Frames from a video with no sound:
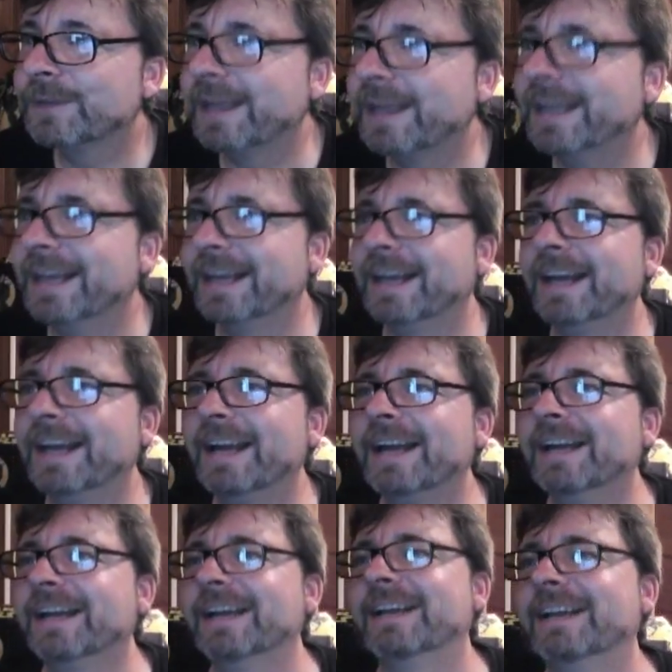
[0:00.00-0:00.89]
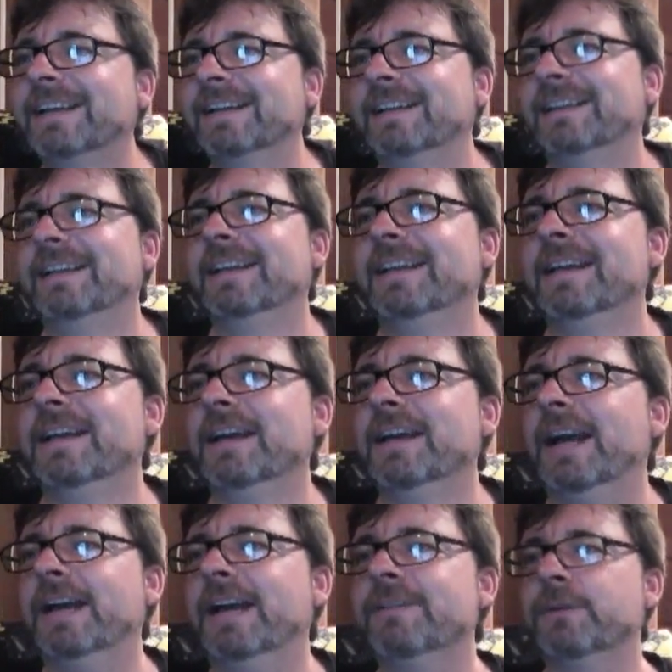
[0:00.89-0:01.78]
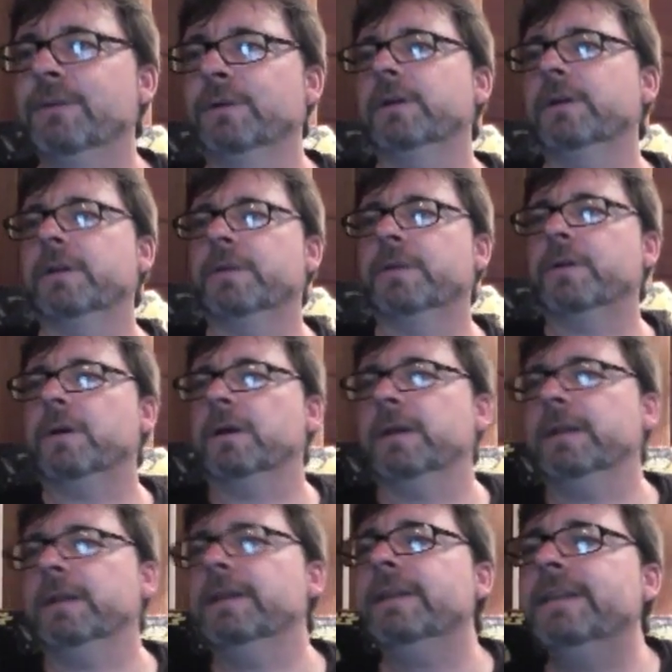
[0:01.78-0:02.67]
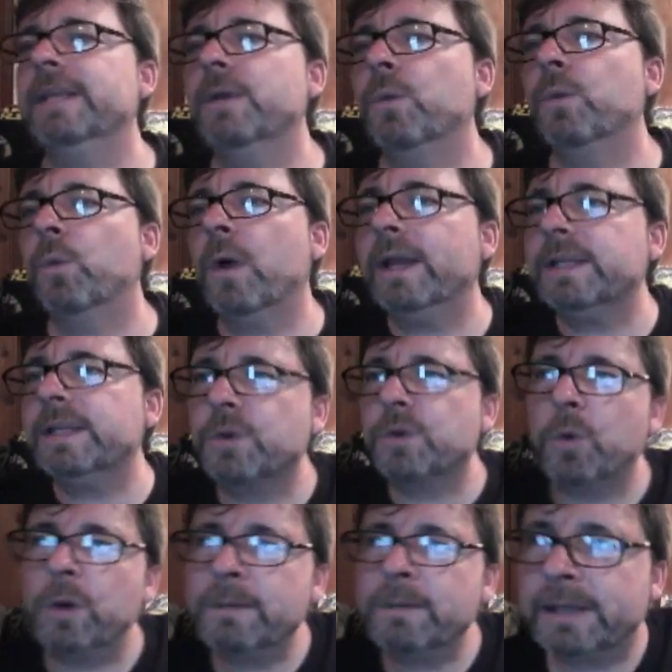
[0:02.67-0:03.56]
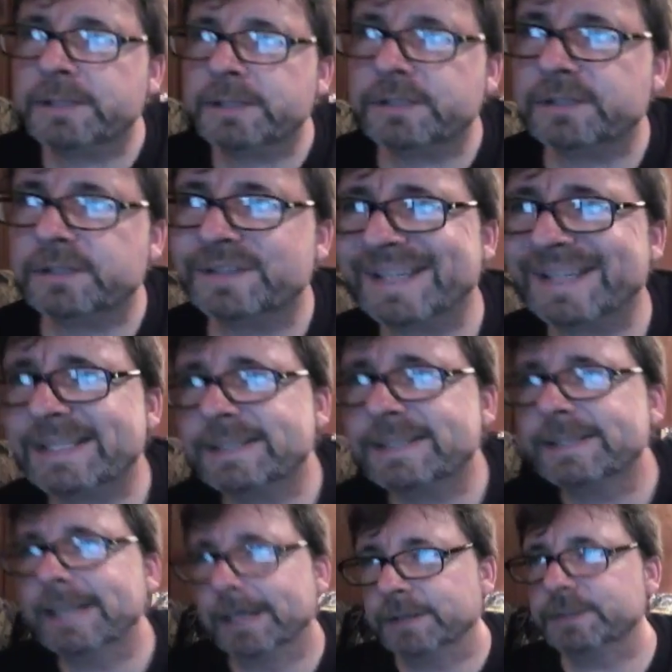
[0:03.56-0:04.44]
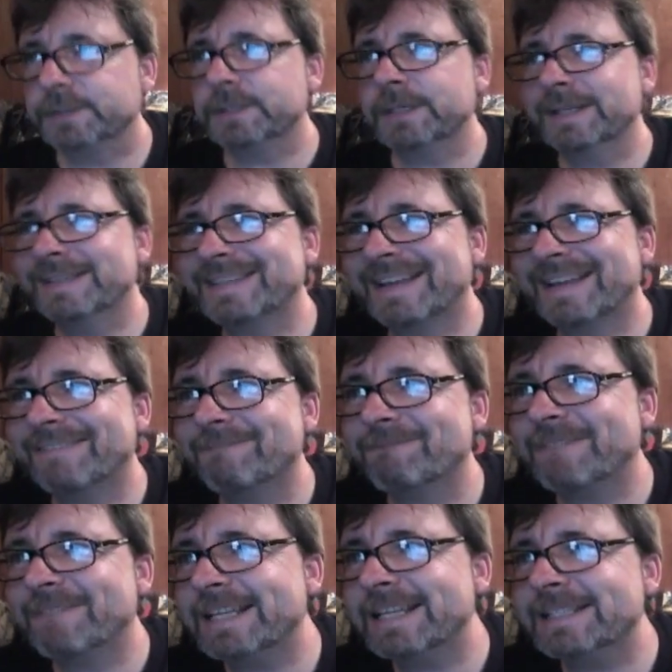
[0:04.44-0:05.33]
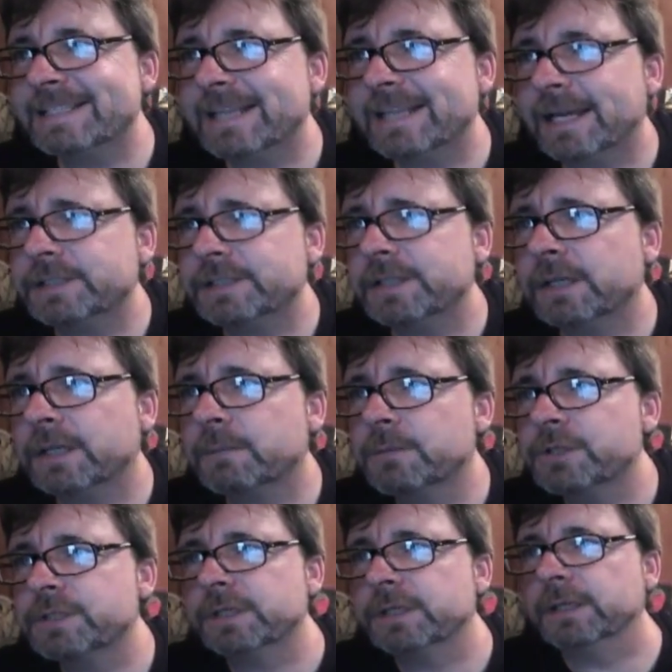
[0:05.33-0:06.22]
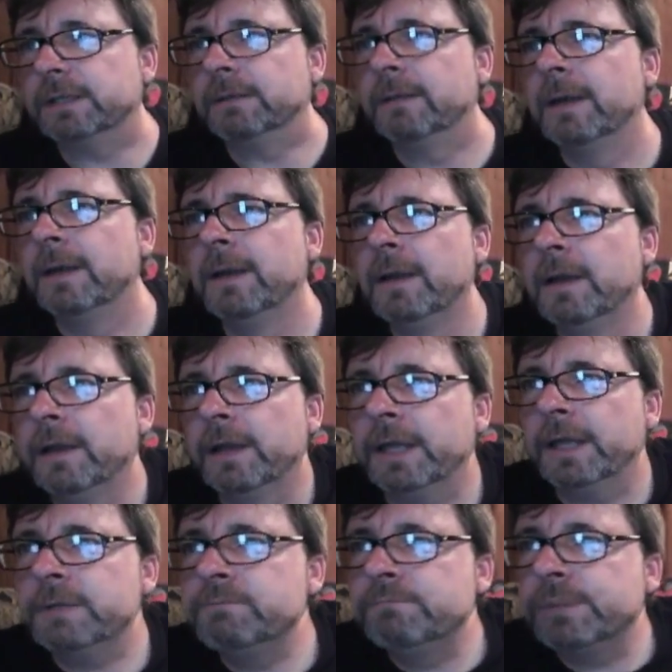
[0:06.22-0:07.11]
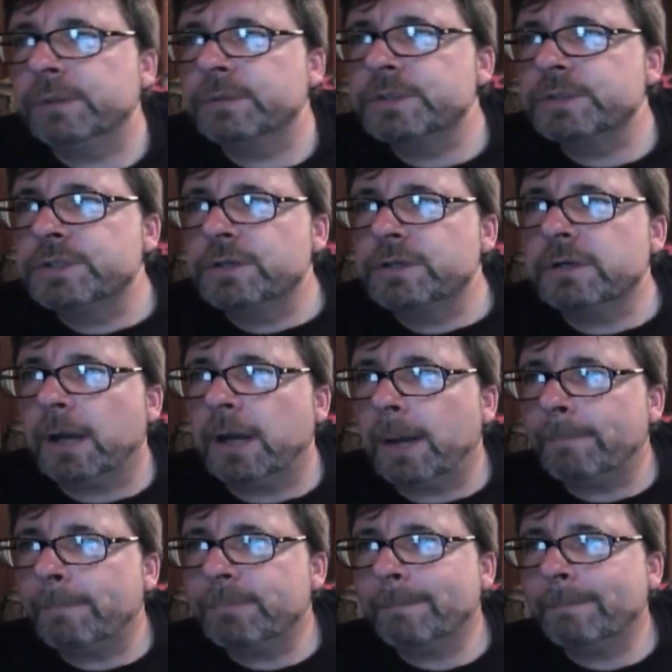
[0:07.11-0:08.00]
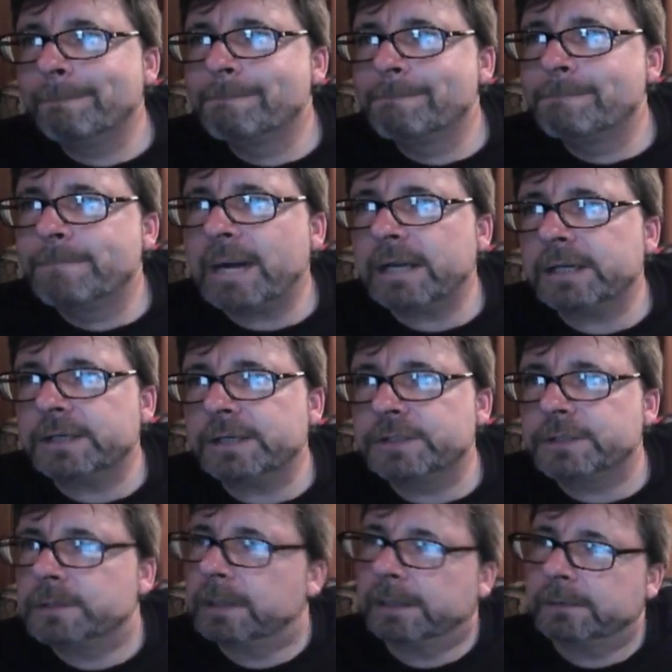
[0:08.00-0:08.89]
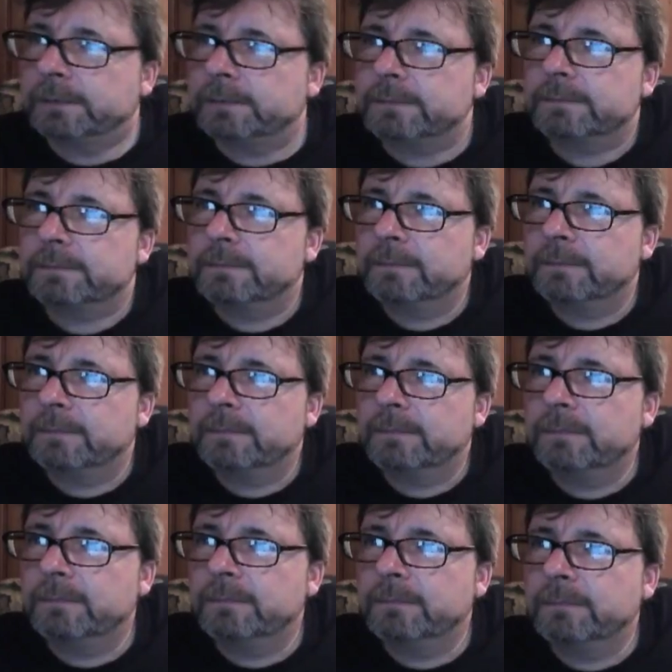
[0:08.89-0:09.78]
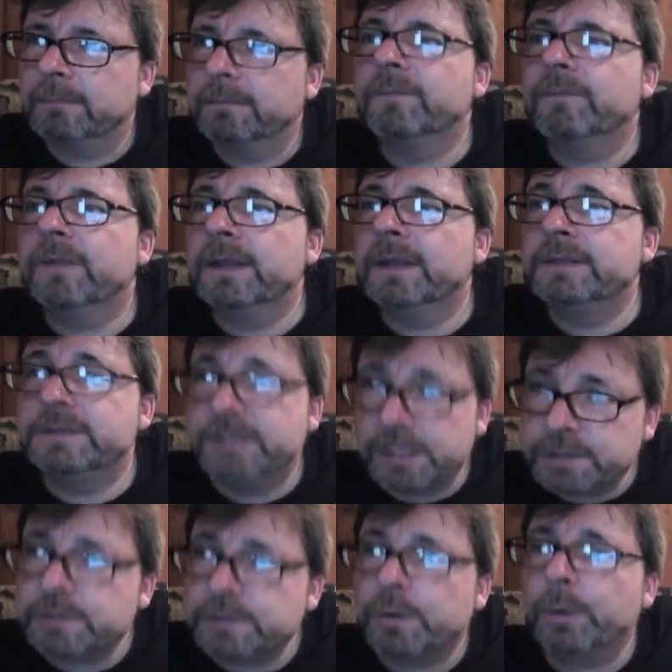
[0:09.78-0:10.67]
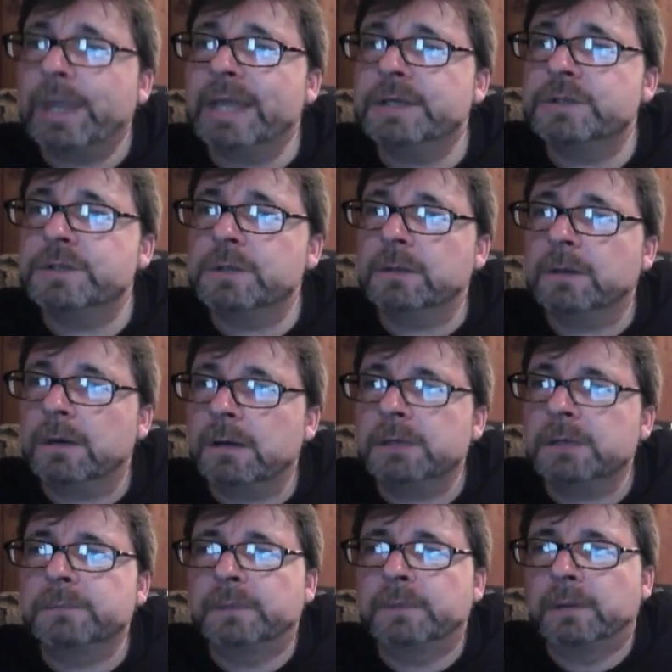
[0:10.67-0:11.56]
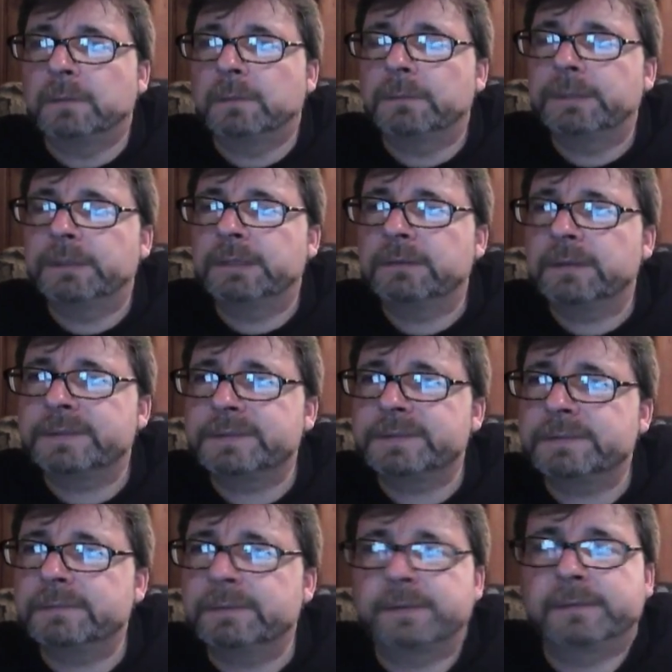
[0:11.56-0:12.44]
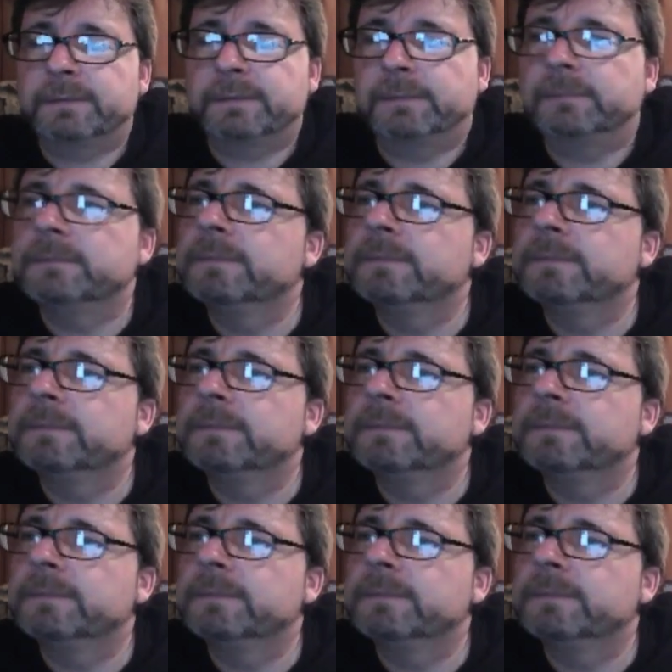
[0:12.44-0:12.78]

I have it on good authority that the White's Coinmaster 6000 is a fantastic machine and builds your upper body strength and dislocates your arm though. I mean, I don't know.